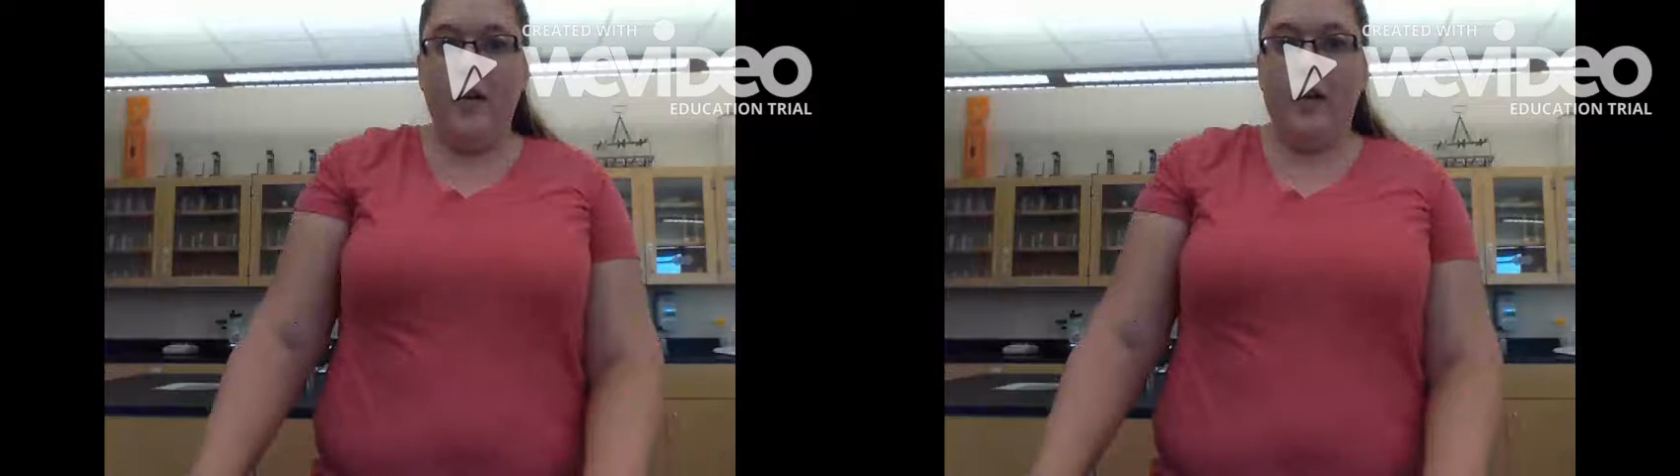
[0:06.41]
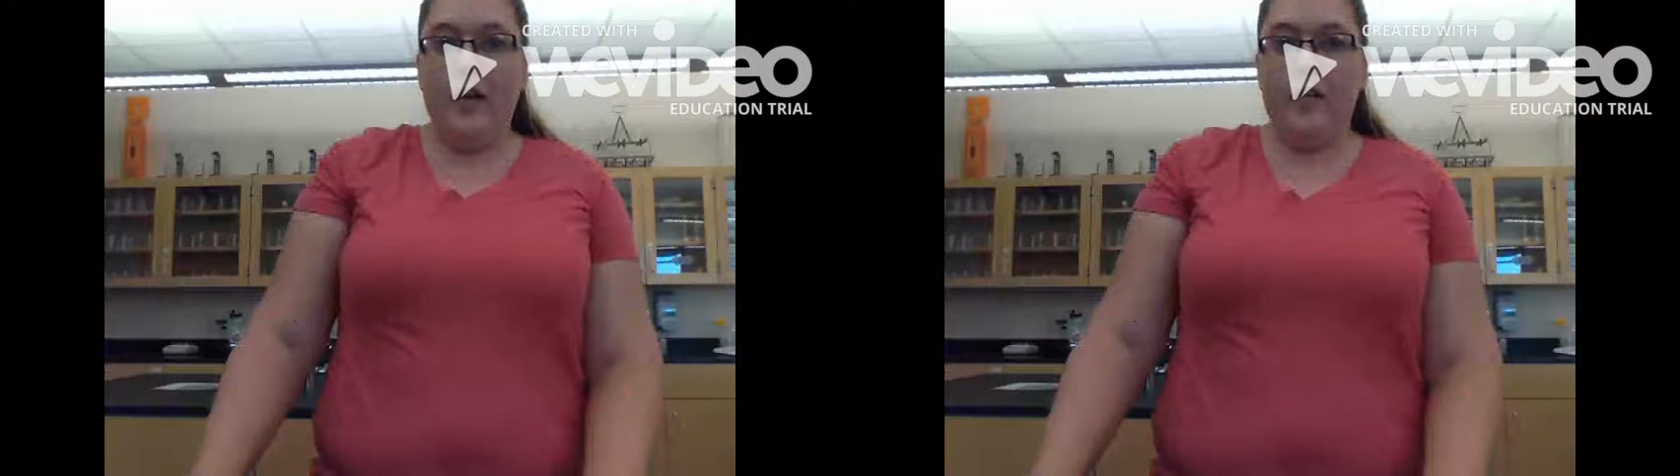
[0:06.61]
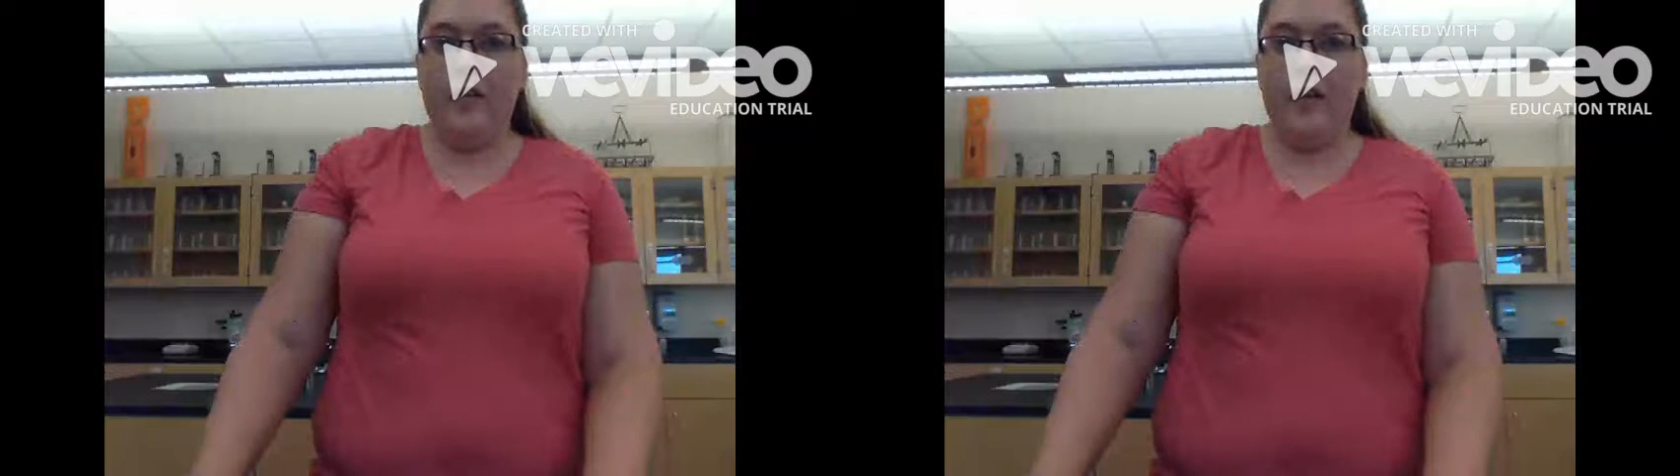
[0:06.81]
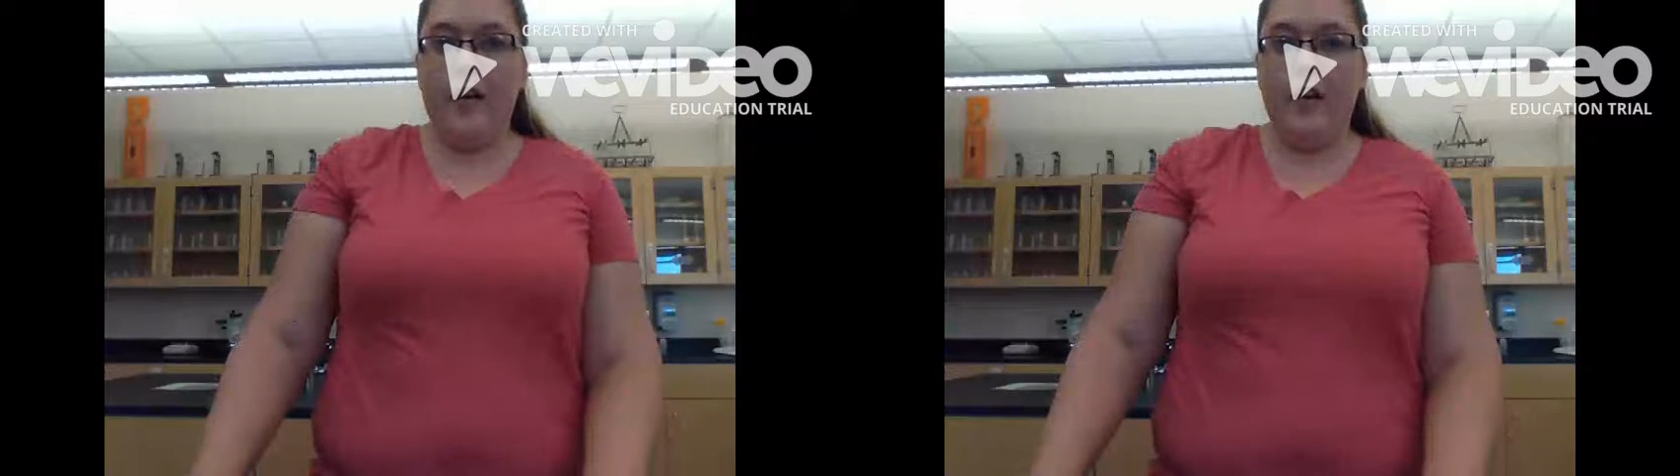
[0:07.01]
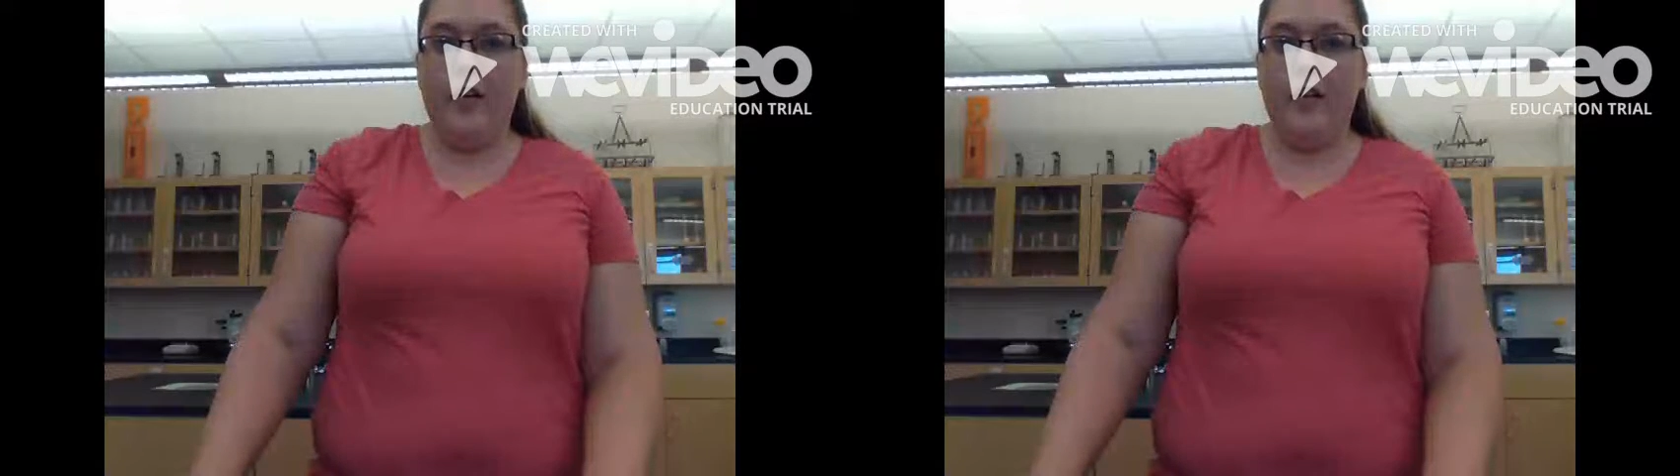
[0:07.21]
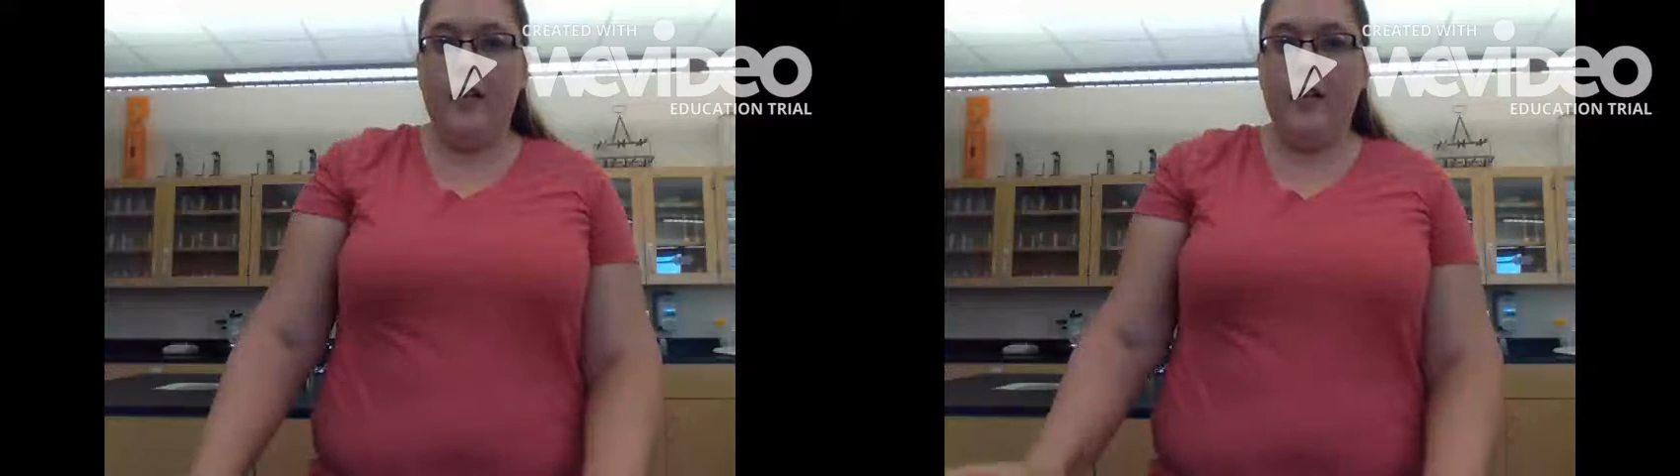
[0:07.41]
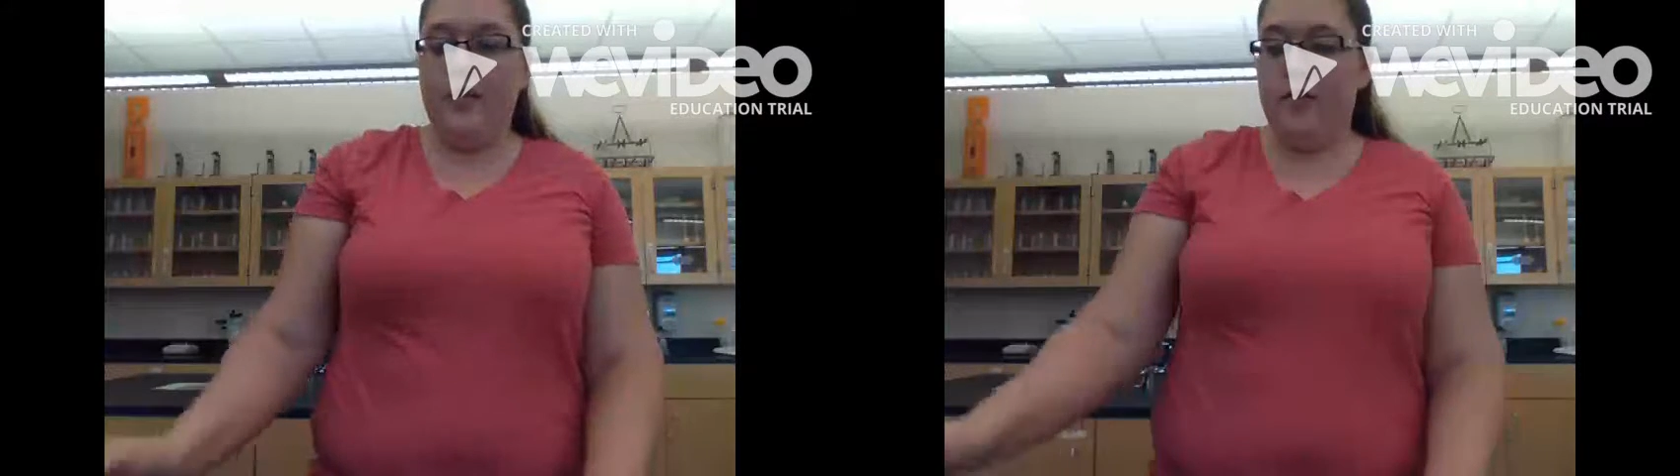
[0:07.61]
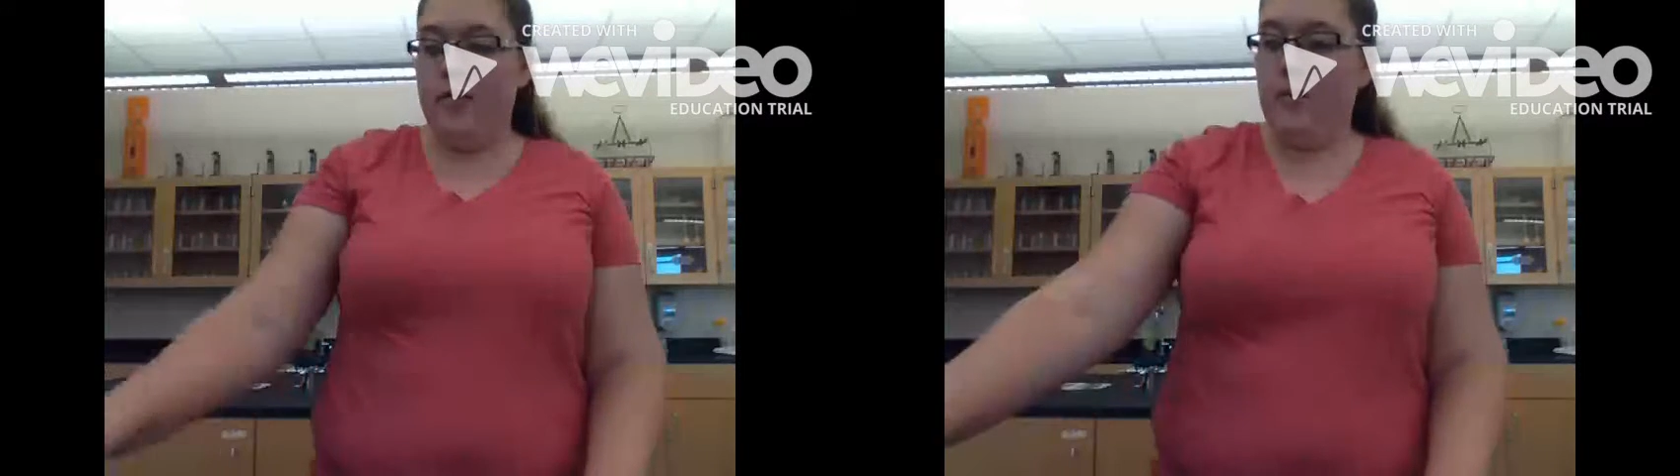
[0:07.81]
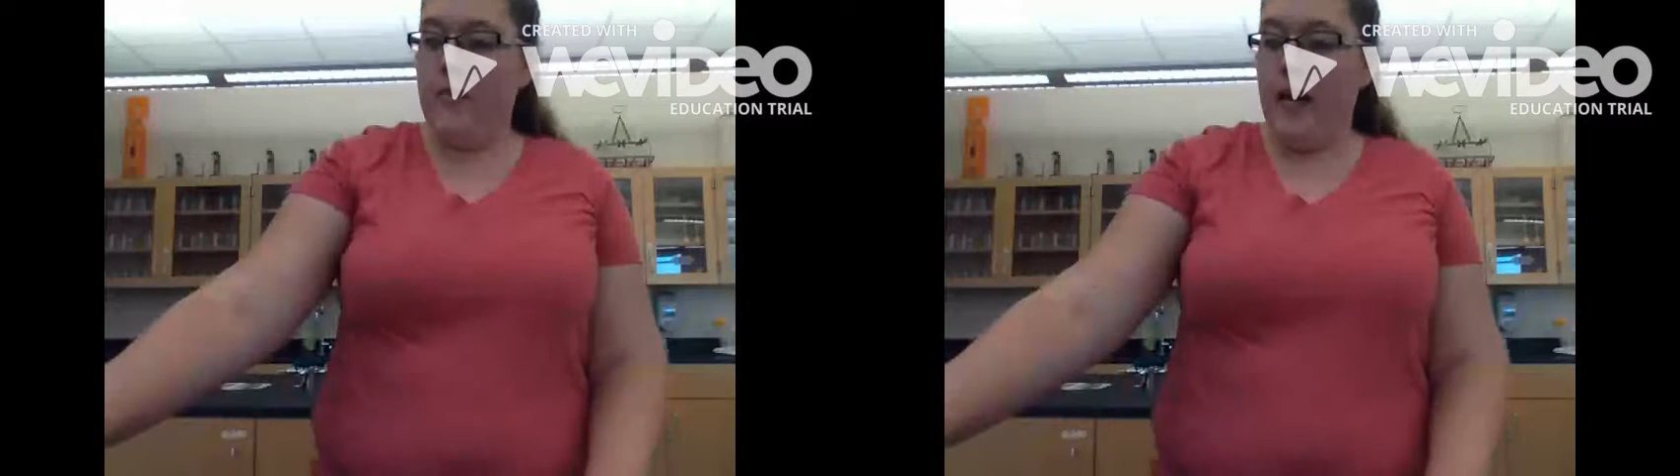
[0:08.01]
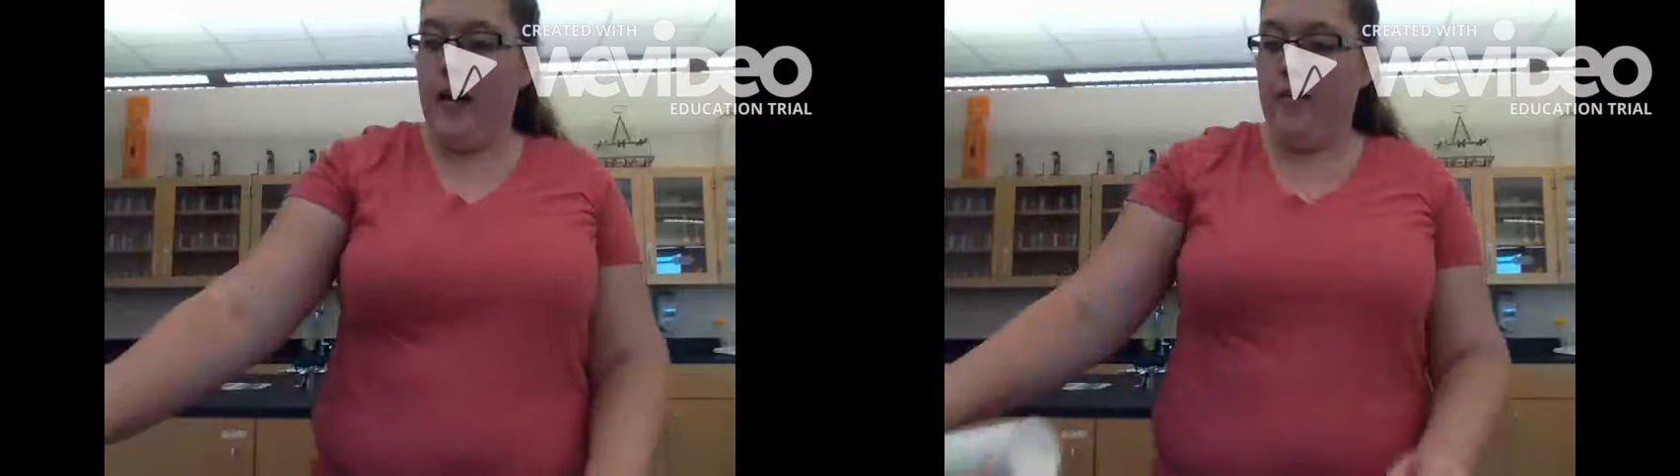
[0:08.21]
I created this tube
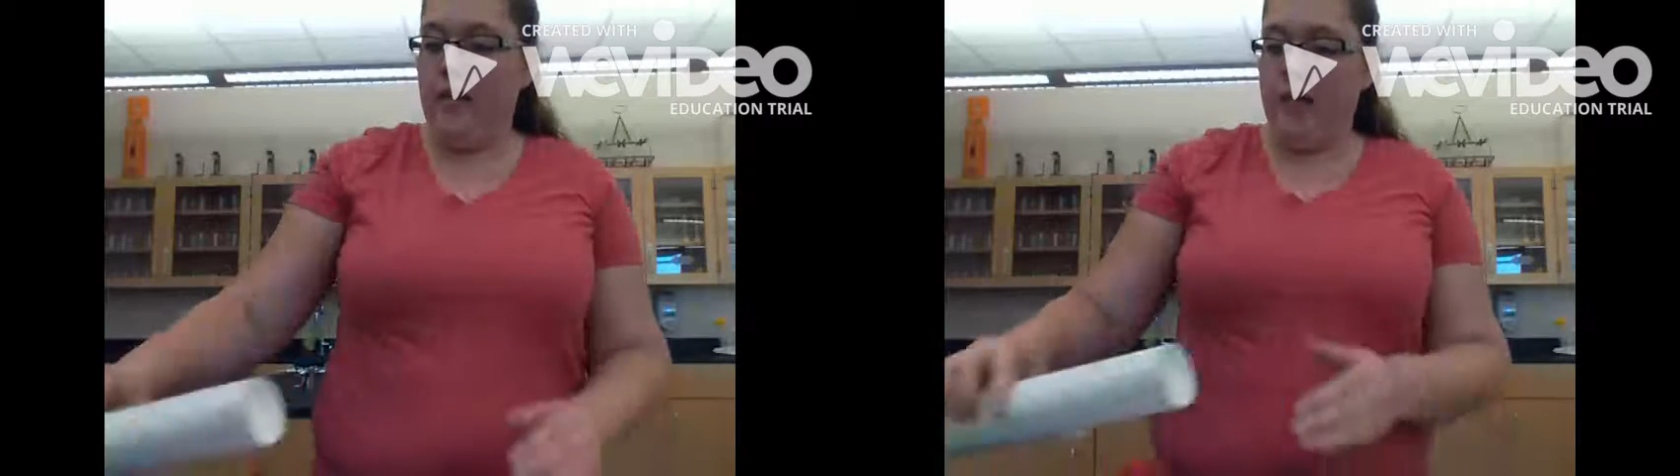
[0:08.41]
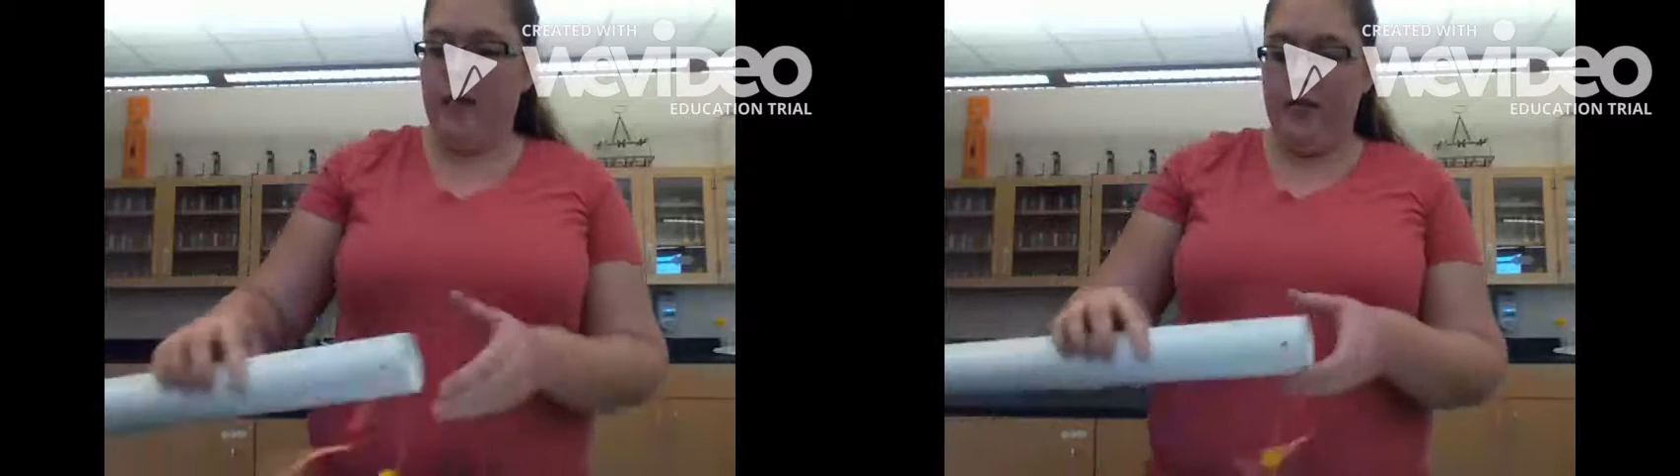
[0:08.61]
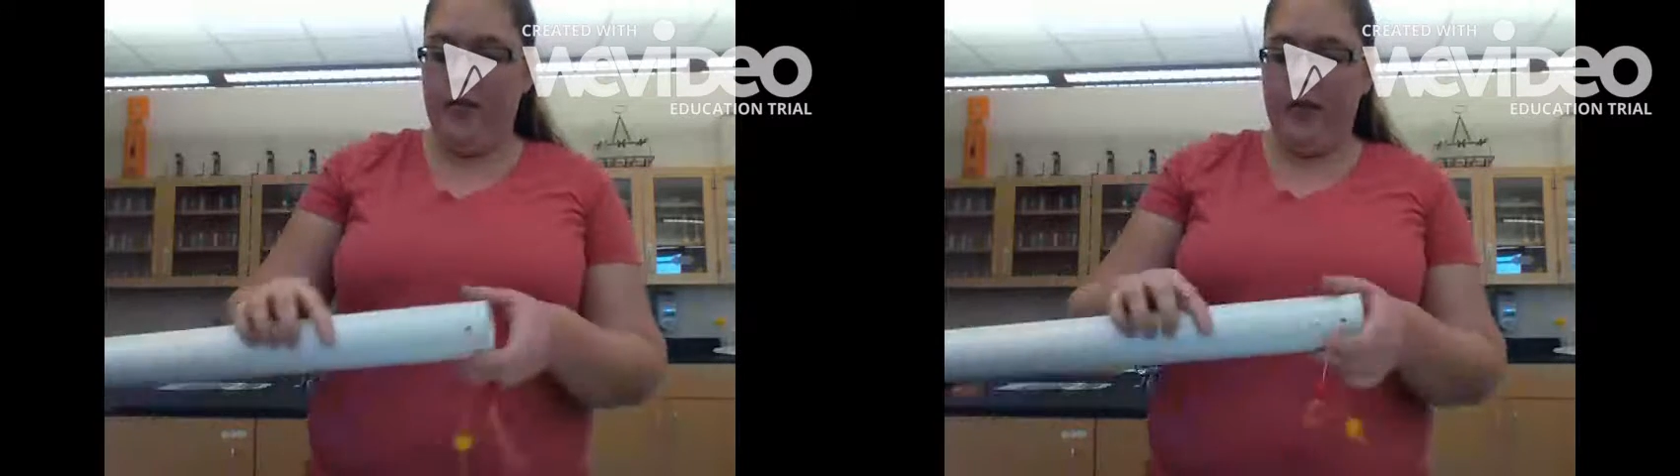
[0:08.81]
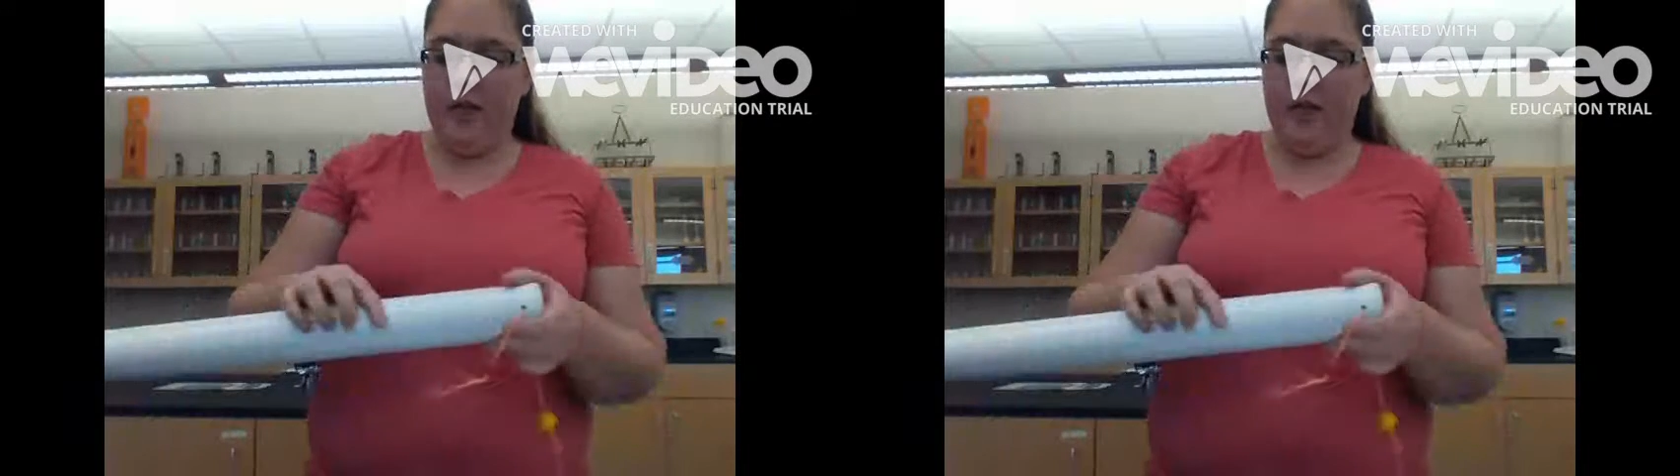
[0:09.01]
out of